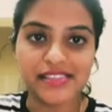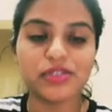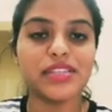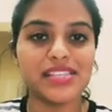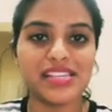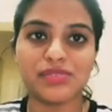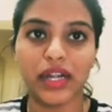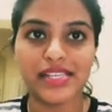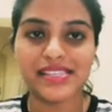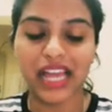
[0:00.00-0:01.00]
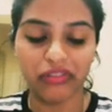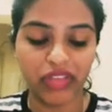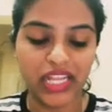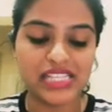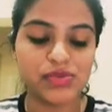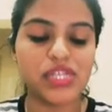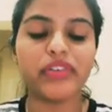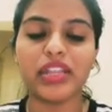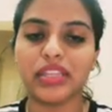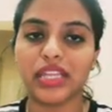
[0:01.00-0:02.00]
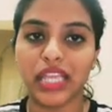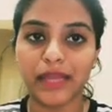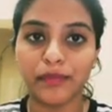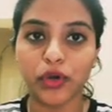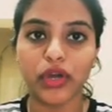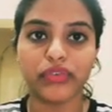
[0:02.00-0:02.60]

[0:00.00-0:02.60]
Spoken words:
So this is what is convenience. Whichever the mode of